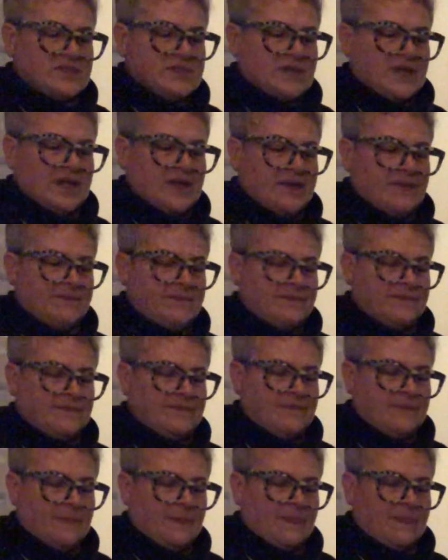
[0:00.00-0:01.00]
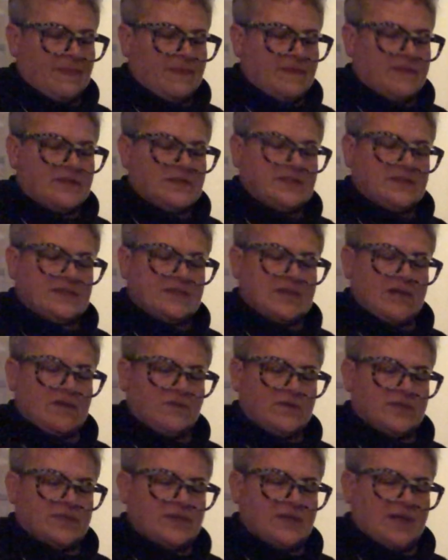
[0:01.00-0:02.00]
time, this
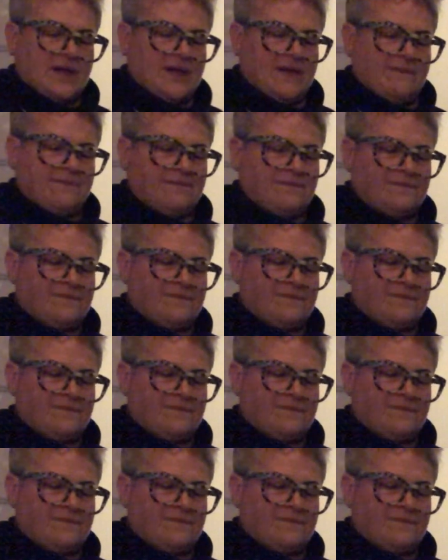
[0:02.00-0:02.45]
sacred time,